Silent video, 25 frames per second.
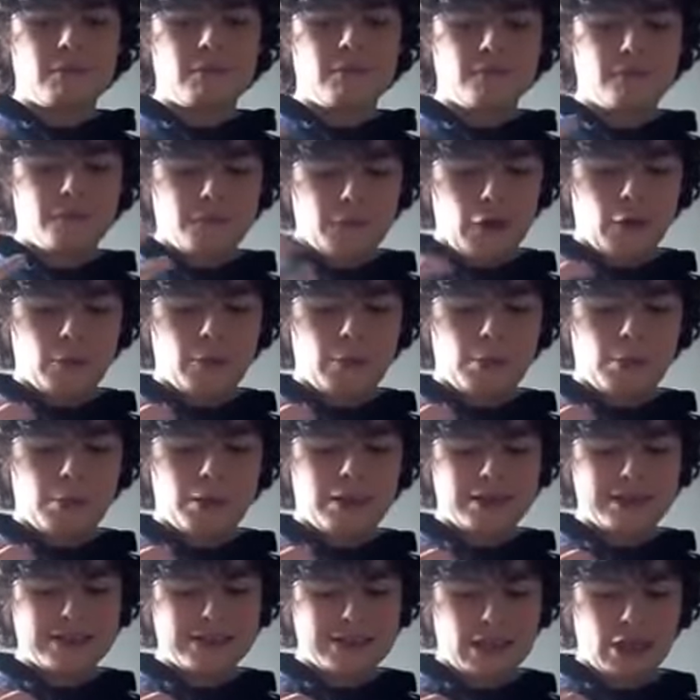filming
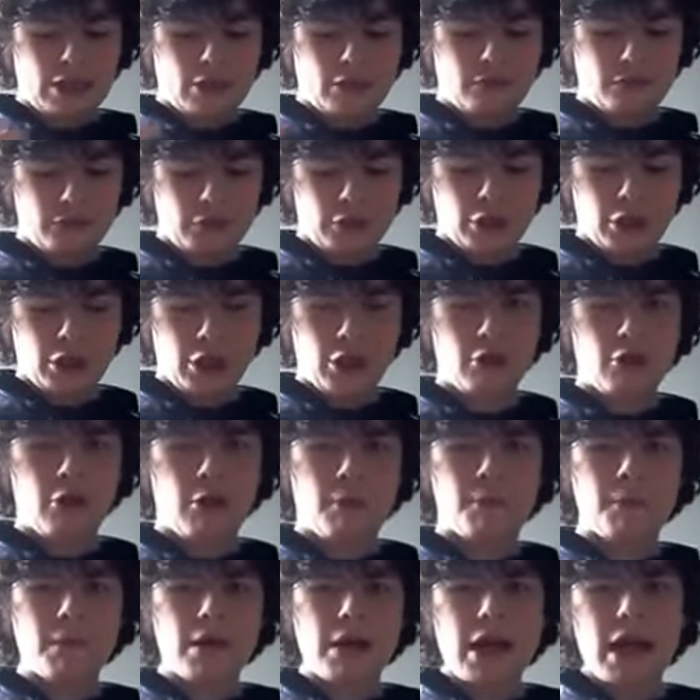myself, you
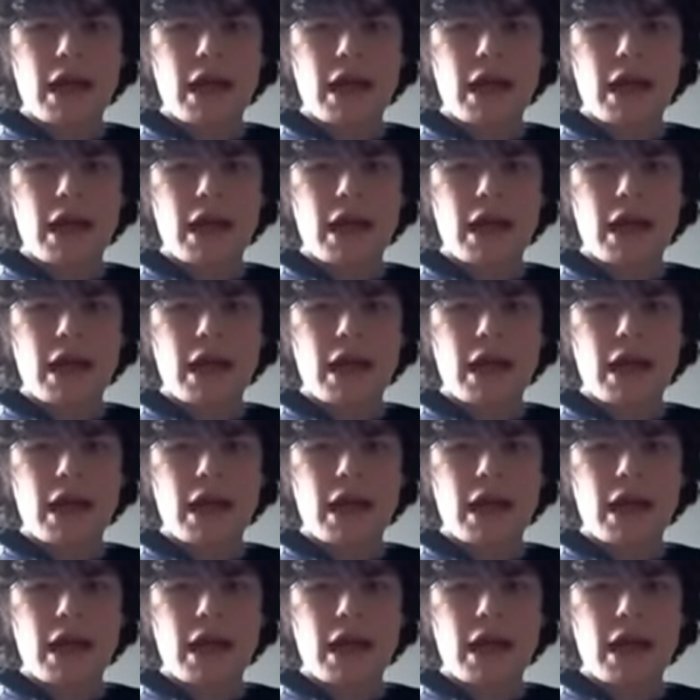know.